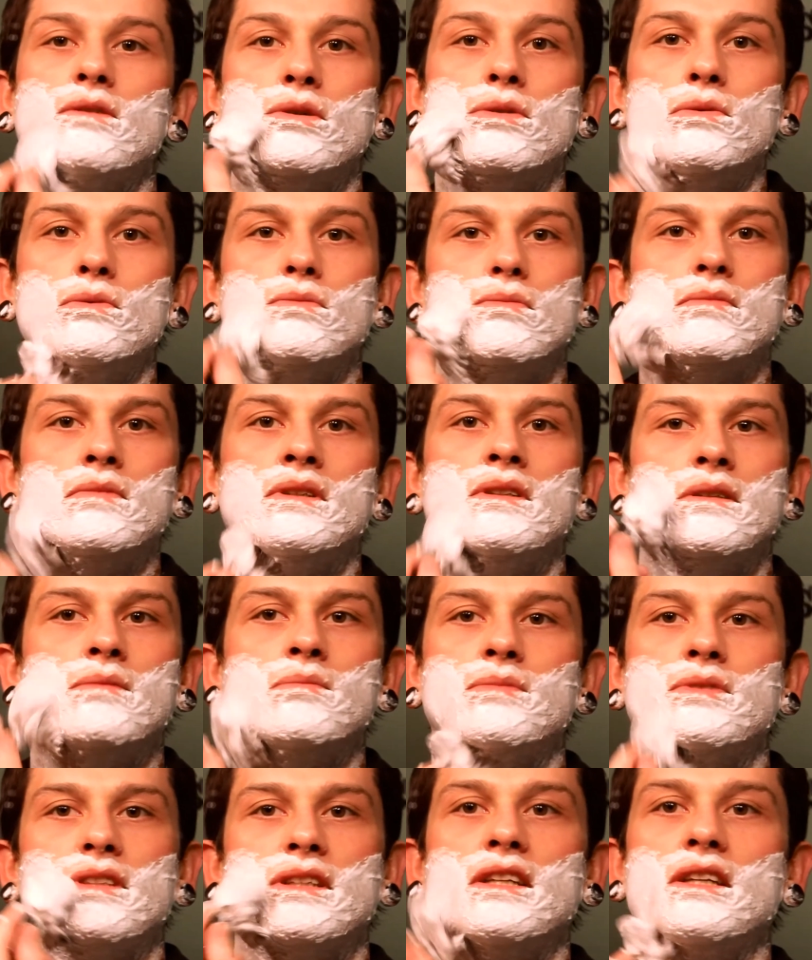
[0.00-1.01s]
Oh,
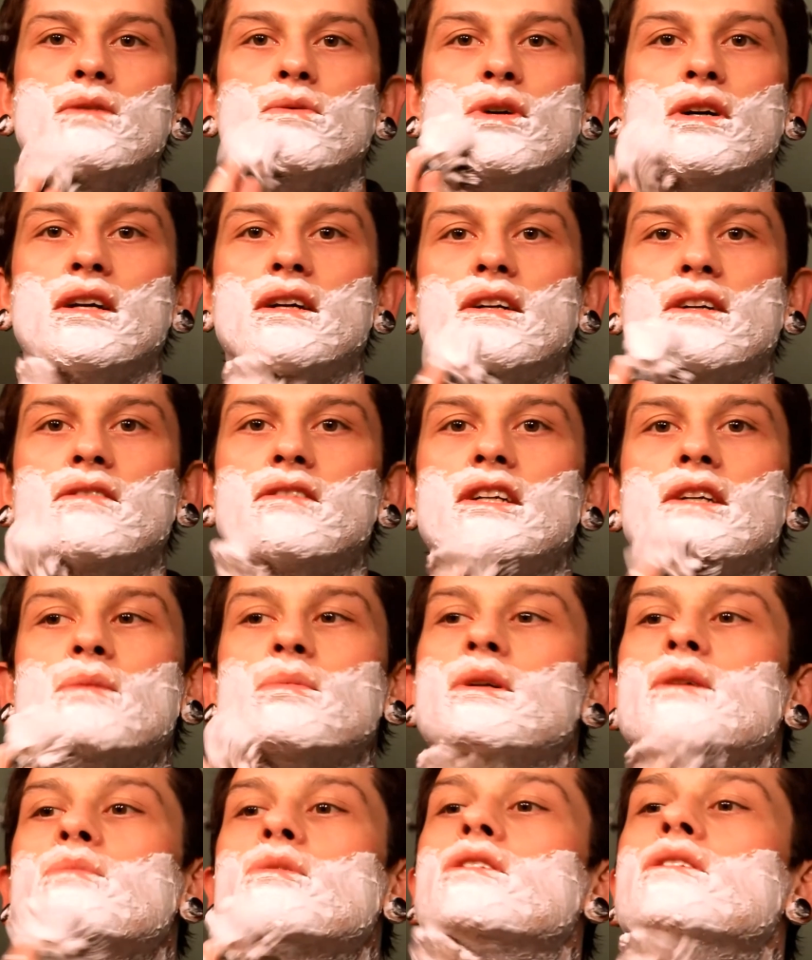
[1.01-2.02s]
I'm slinging water over here,
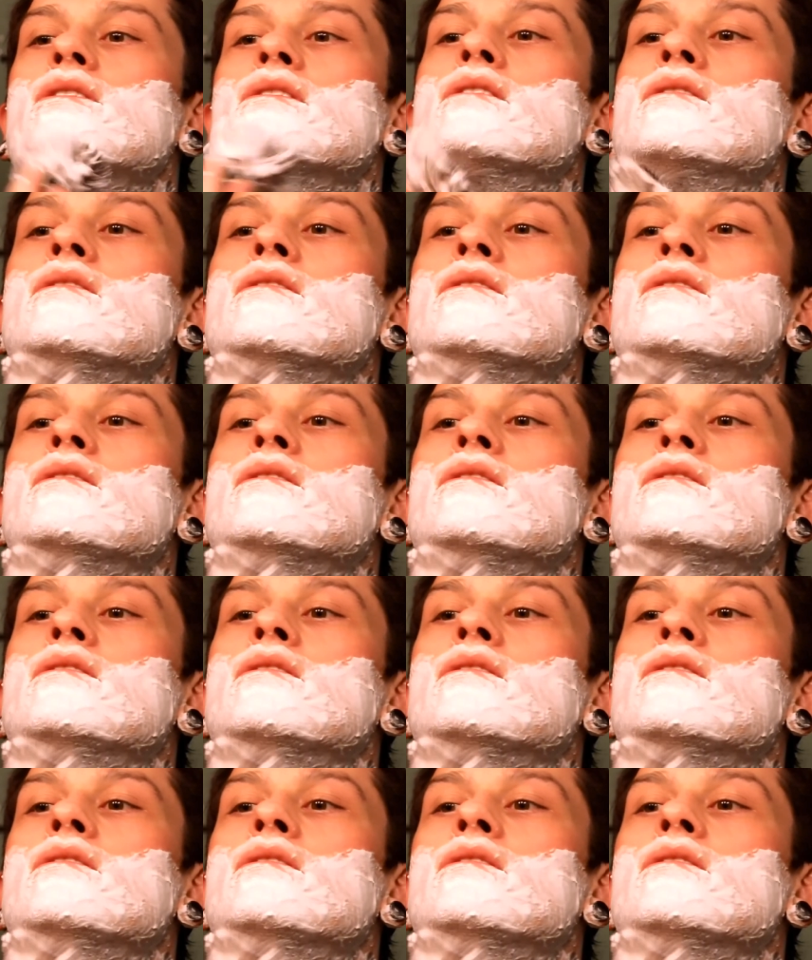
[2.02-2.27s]
people.